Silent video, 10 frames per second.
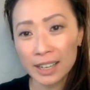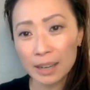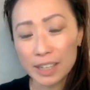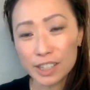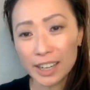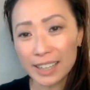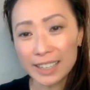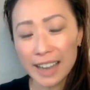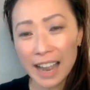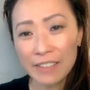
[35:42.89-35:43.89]
because China
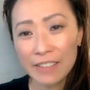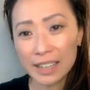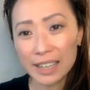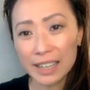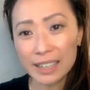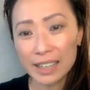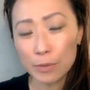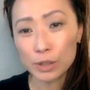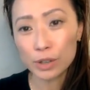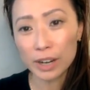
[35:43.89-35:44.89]
didn't have any and it
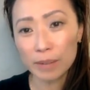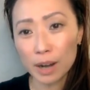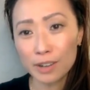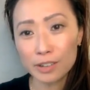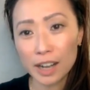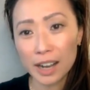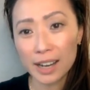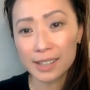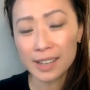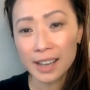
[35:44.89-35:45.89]
was trying to
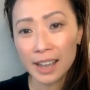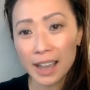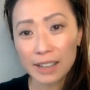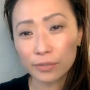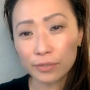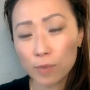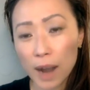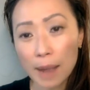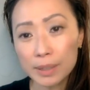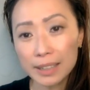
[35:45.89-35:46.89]
modernize as
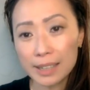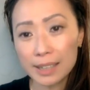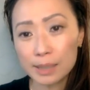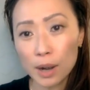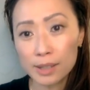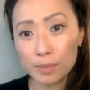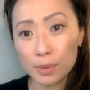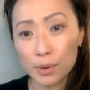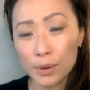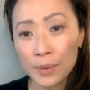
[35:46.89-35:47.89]
rapidly as
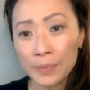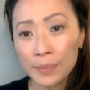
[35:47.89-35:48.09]
possible.